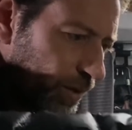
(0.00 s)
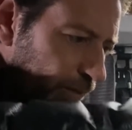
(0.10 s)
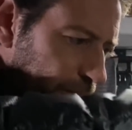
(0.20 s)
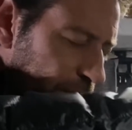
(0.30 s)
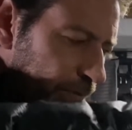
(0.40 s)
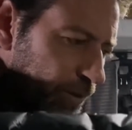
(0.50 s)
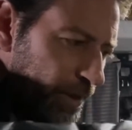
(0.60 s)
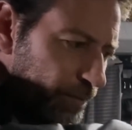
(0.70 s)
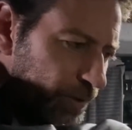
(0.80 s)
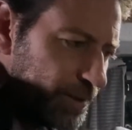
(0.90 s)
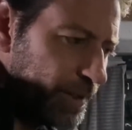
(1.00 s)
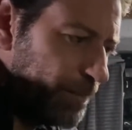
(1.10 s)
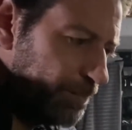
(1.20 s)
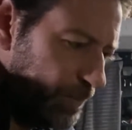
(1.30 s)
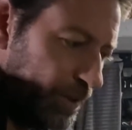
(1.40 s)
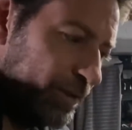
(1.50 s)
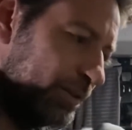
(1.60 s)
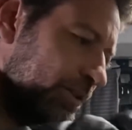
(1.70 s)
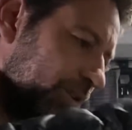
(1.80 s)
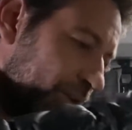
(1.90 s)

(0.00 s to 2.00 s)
Flavor at every step means